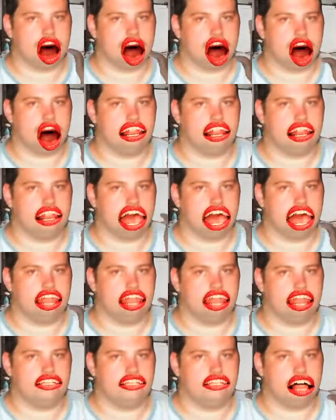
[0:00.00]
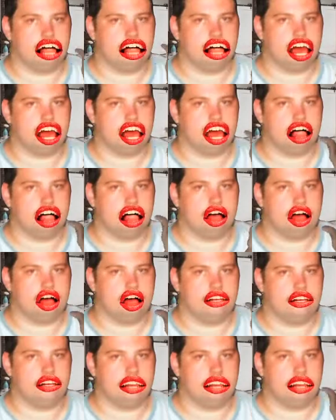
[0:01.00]
course that you attend. That sounds
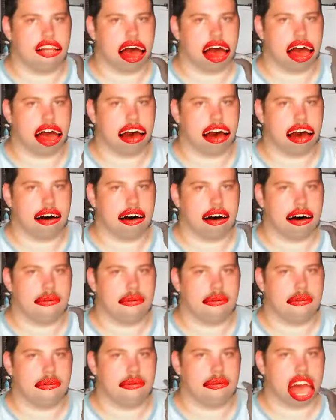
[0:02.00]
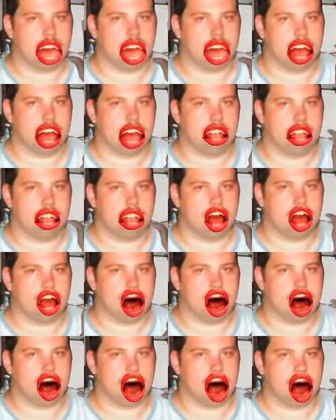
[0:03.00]
like terrible,
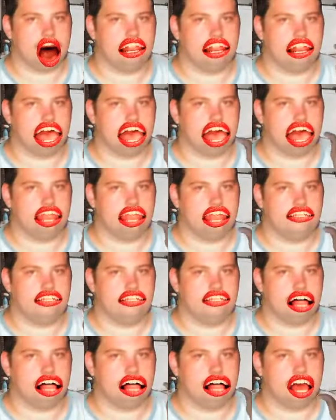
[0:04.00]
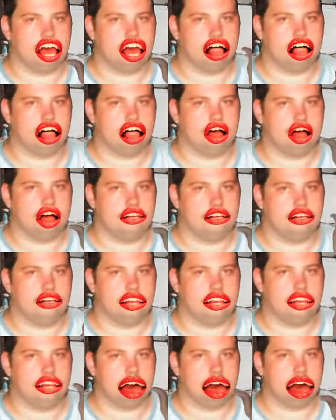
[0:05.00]
just based on what it's called. But
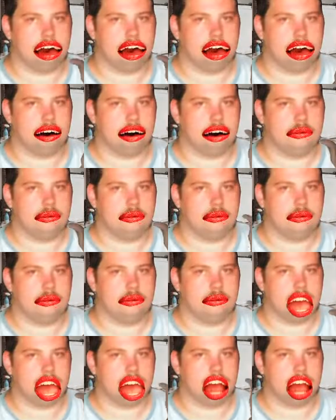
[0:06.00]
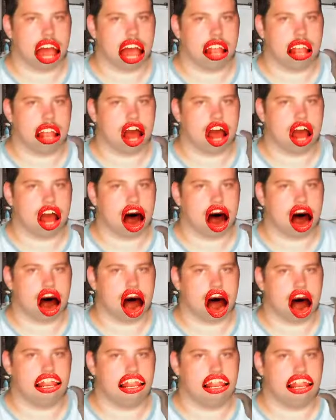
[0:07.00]
it was honestly like pretty
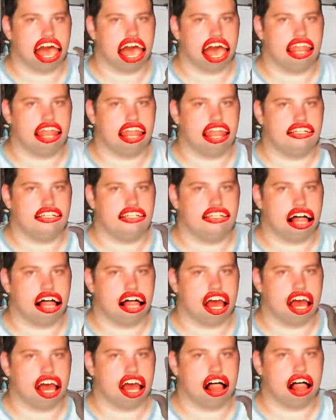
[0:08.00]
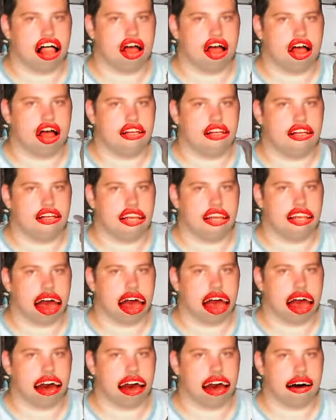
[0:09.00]
nice. And the
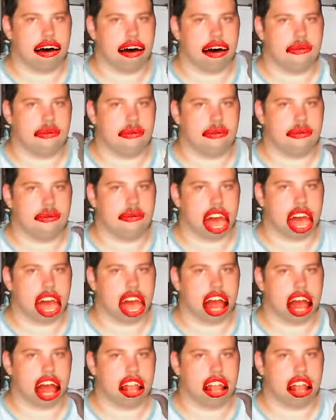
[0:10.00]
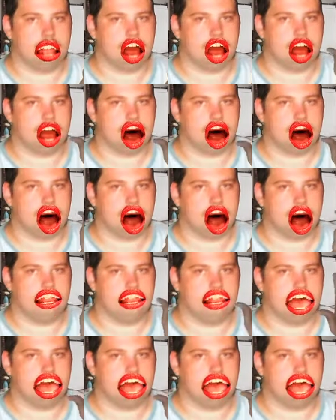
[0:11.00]
teacher there, who was